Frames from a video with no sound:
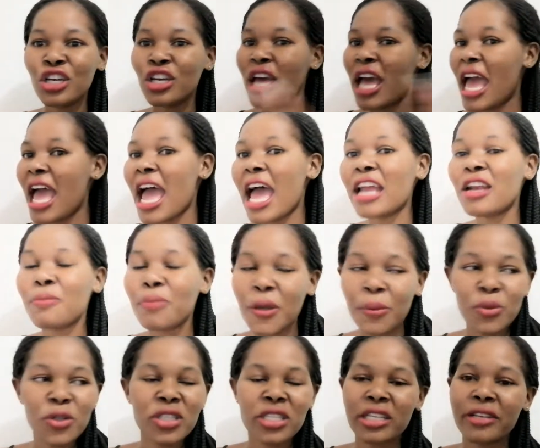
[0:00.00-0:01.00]
And
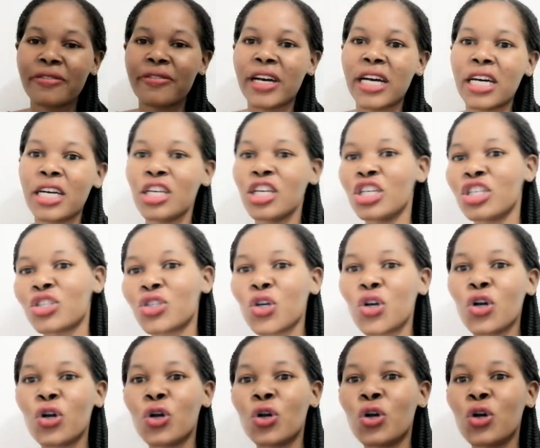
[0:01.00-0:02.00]
people differ.
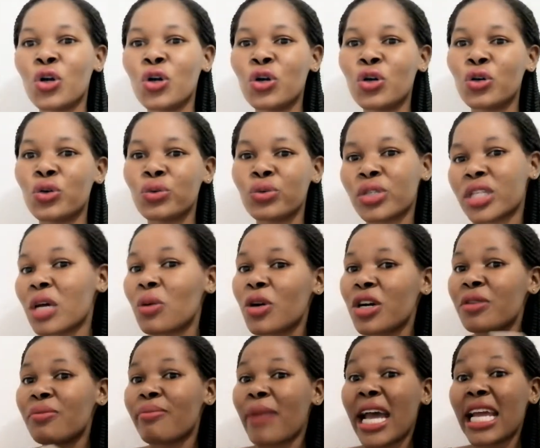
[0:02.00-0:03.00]
So
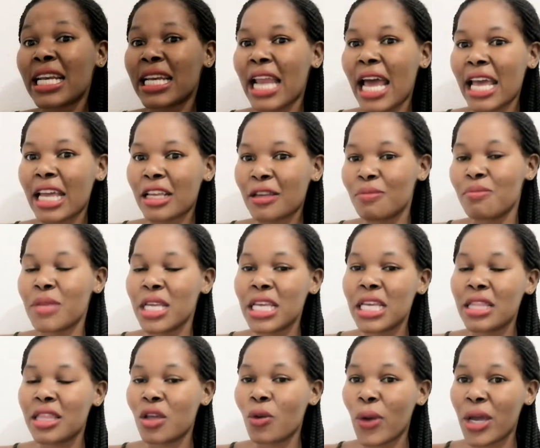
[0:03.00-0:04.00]
someone might like
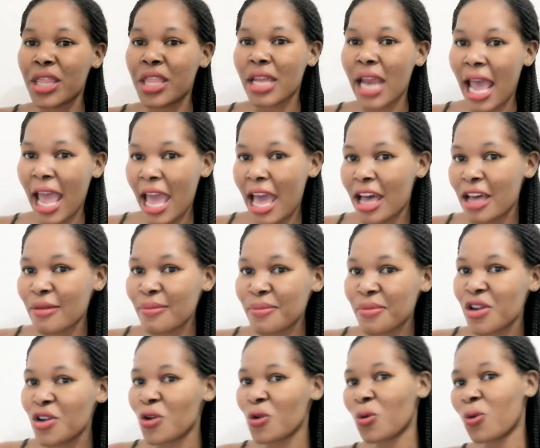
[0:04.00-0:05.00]
me the way that I am,
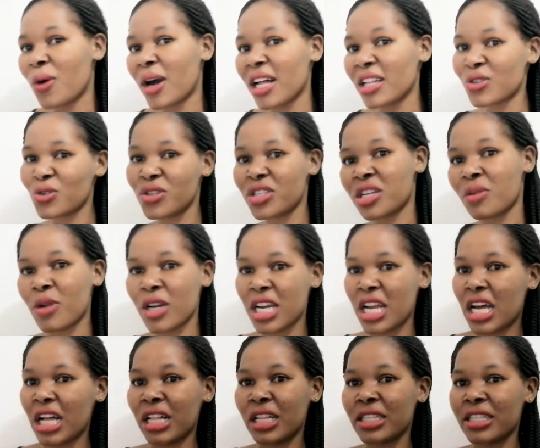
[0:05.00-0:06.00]
while to someone
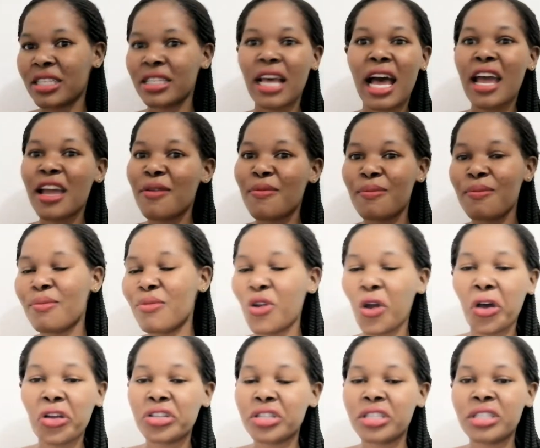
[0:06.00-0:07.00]
else I am
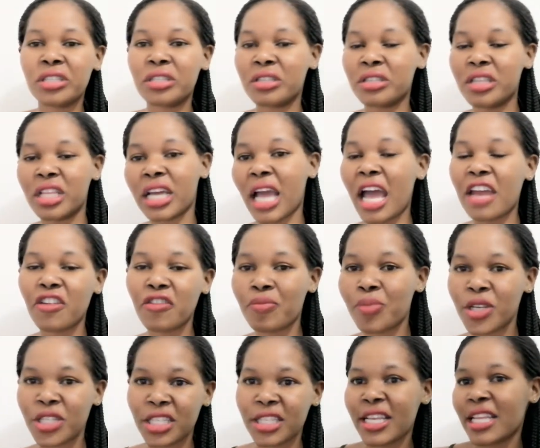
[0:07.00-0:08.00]
not the kind of
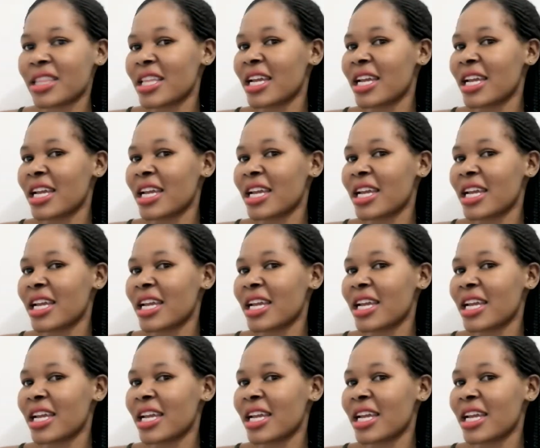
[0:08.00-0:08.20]
person that they